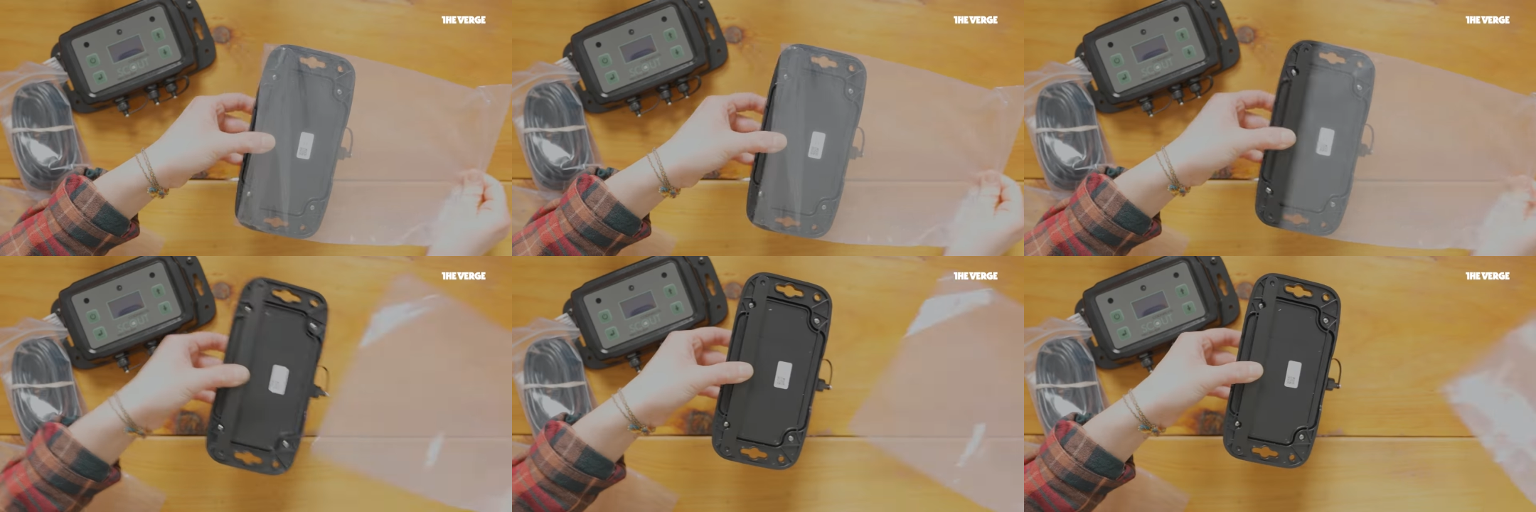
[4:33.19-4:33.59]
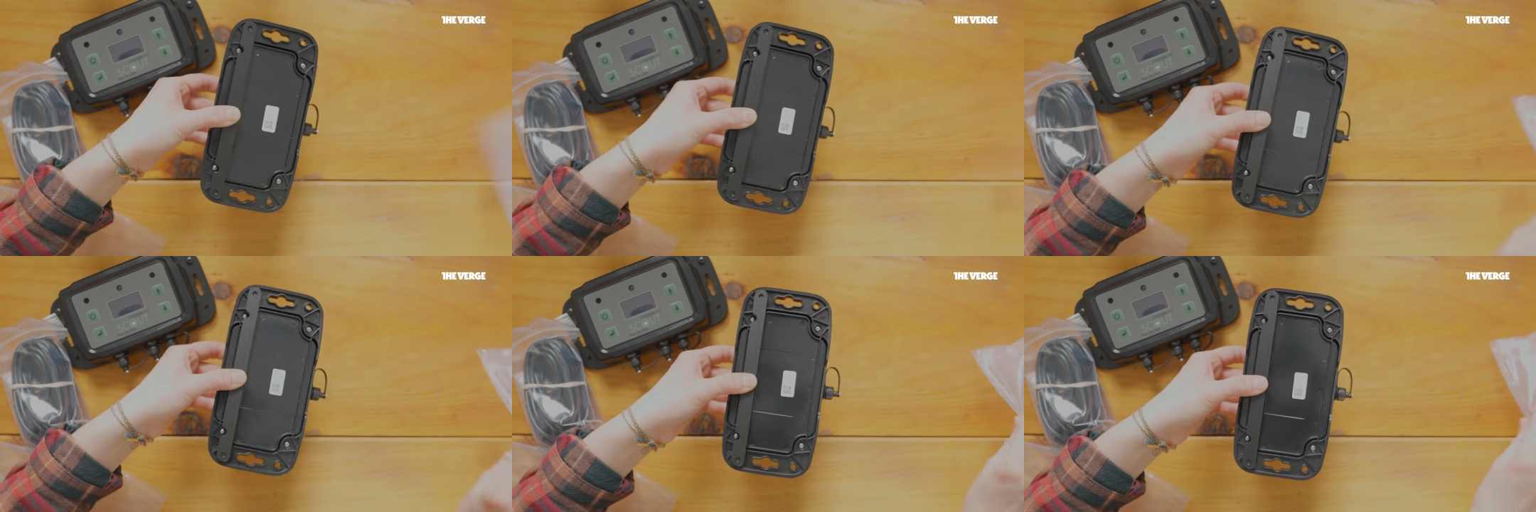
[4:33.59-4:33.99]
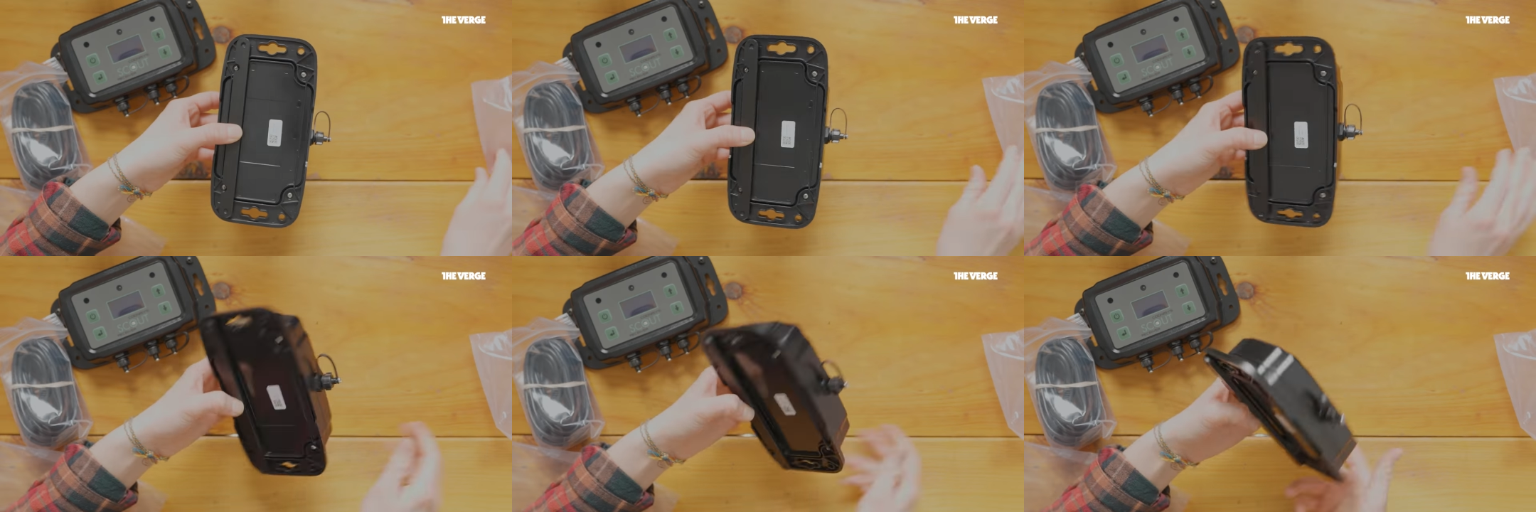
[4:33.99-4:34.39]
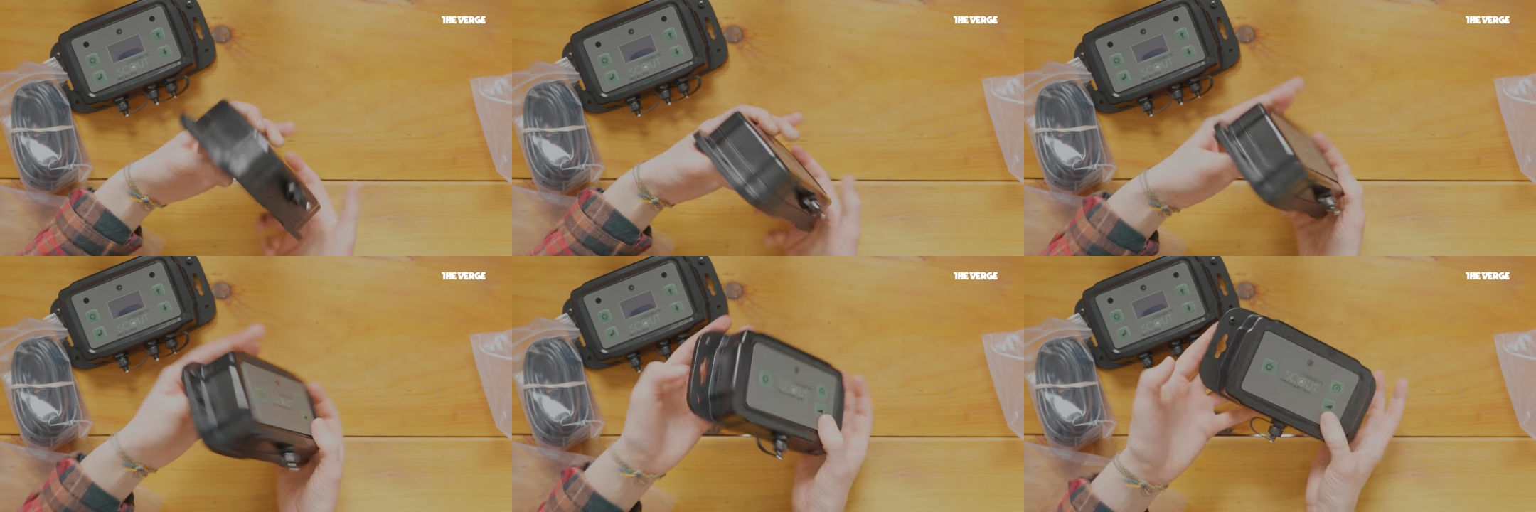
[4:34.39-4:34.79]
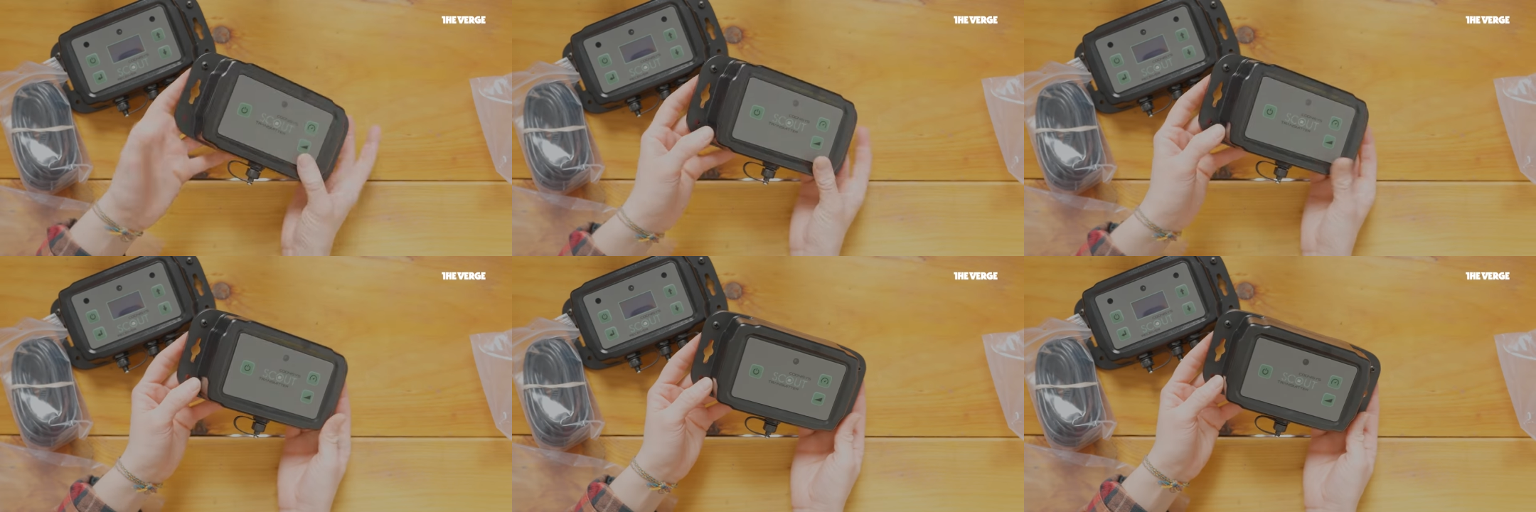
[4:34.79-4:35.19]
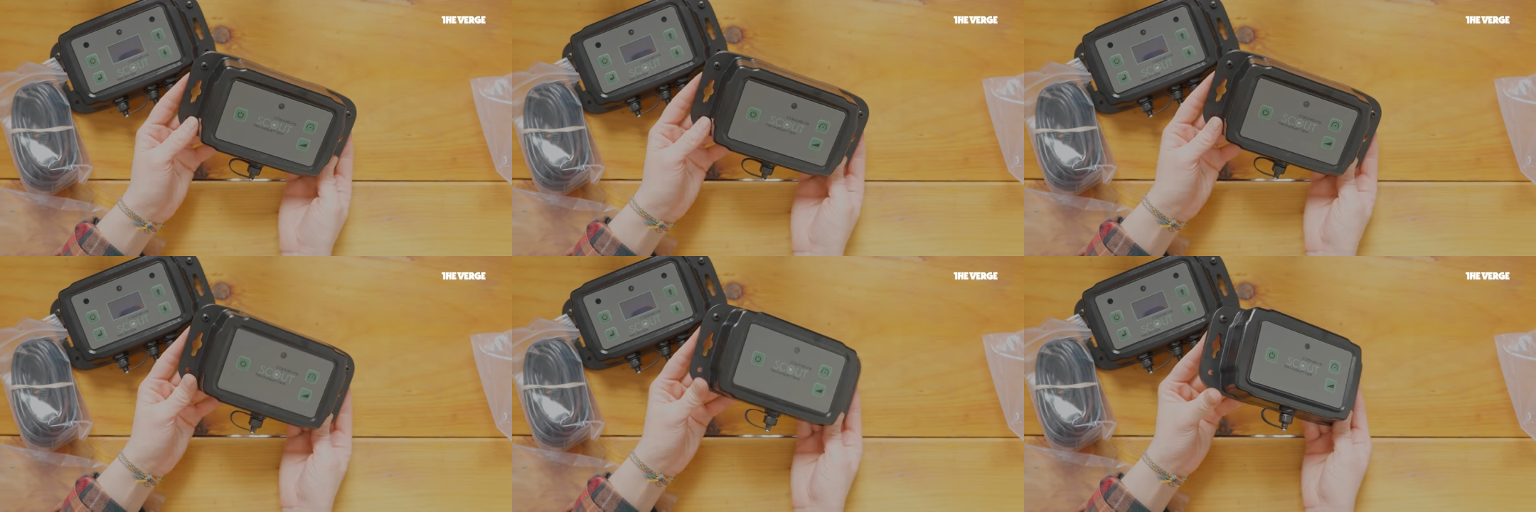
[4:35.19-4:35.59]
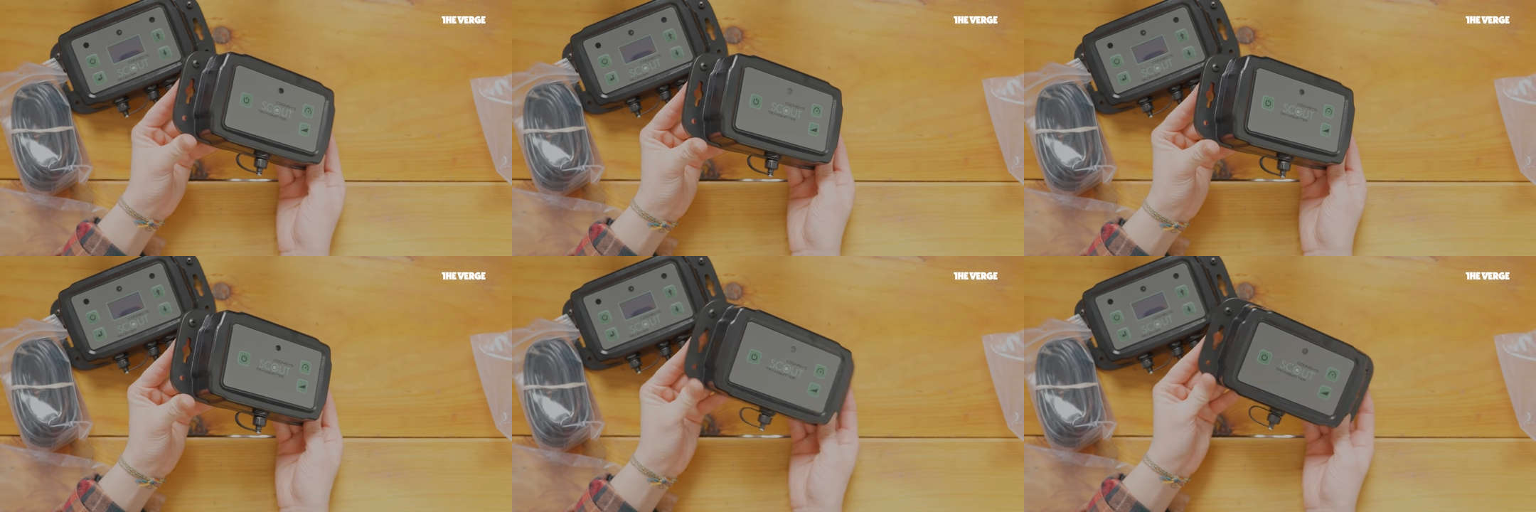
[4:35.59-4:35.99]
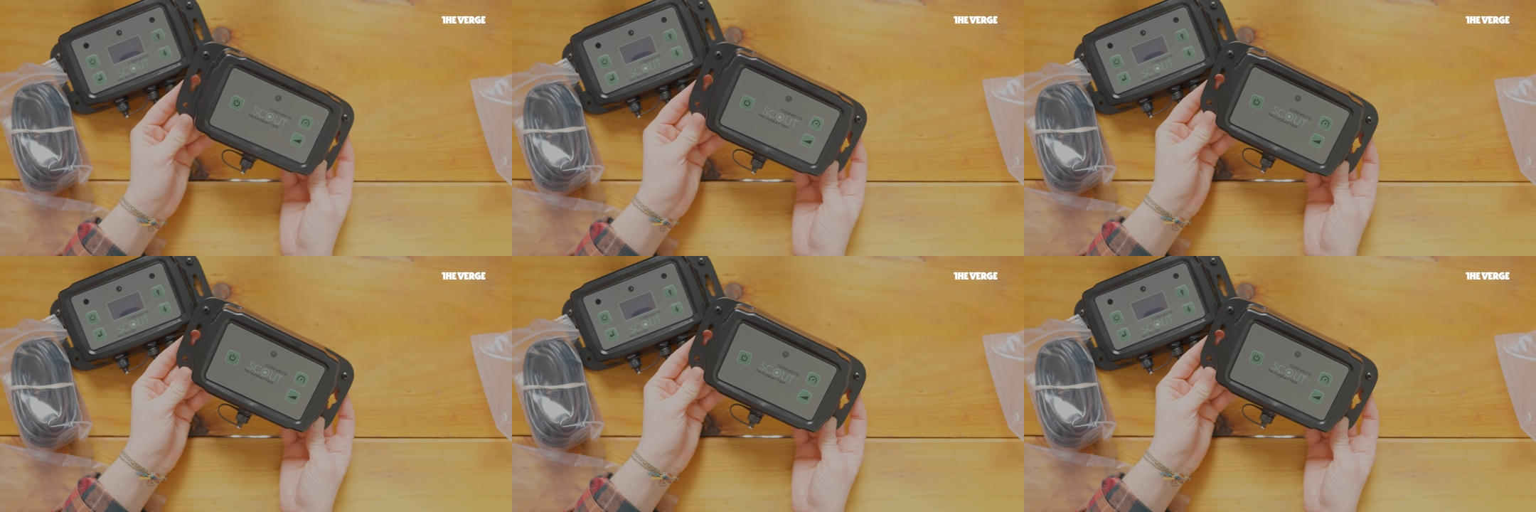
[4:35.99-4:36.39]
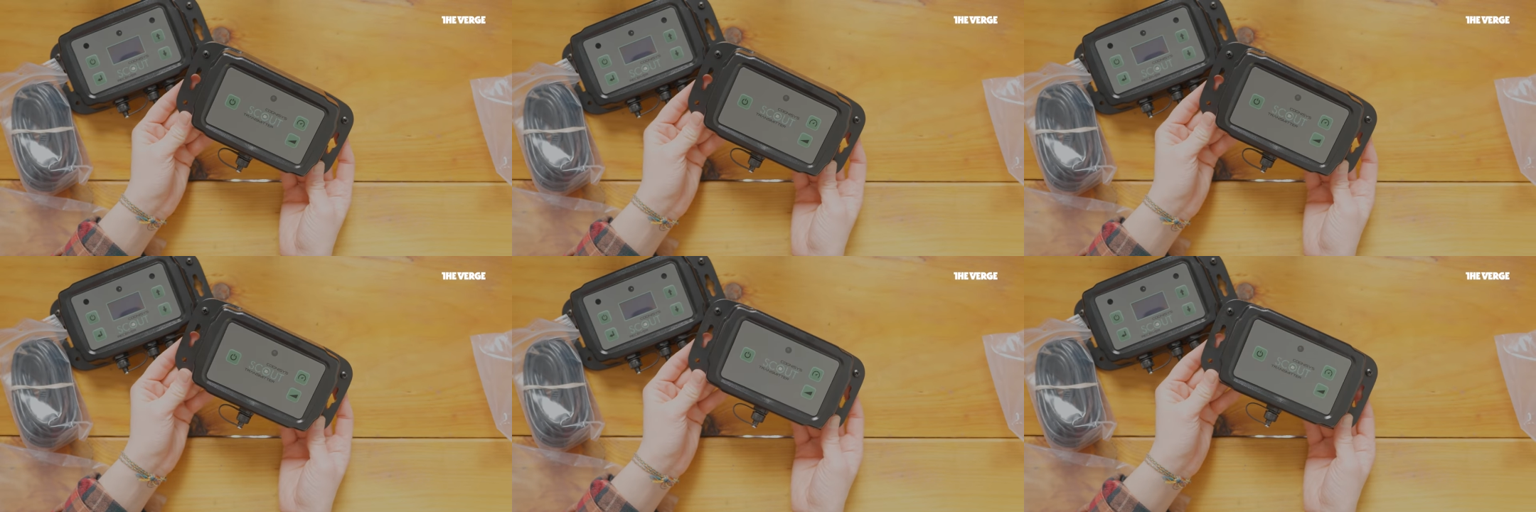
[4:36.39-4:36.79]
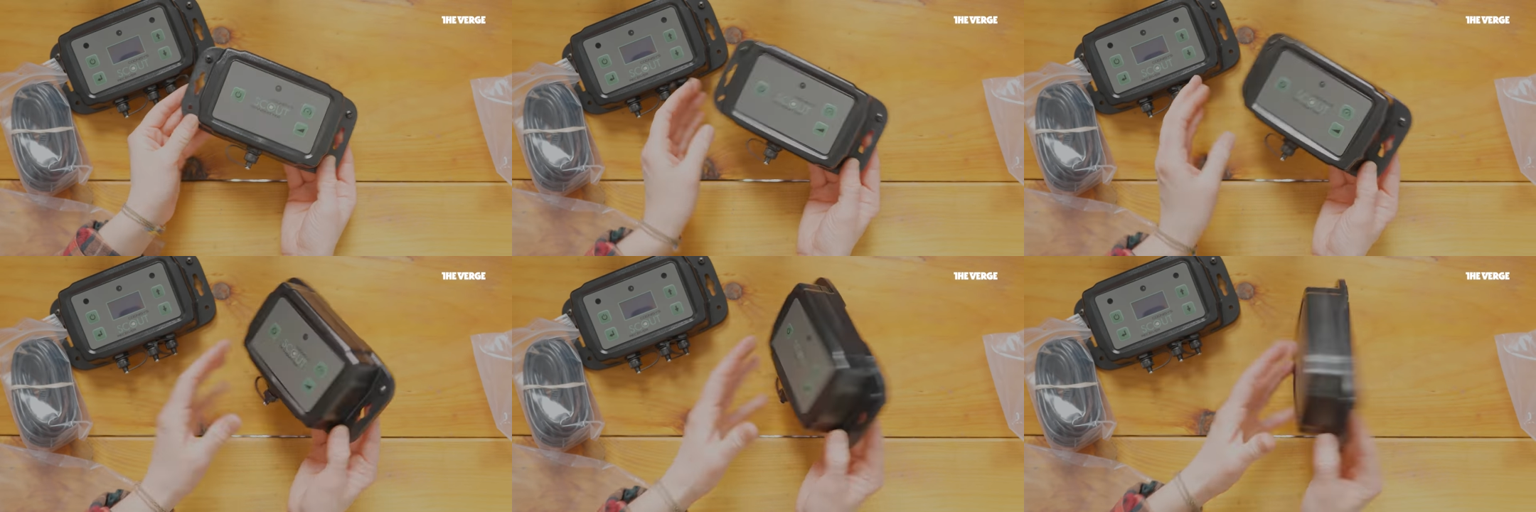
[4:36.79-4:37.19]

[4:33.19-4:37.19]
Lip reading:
[unreadable: no face in view]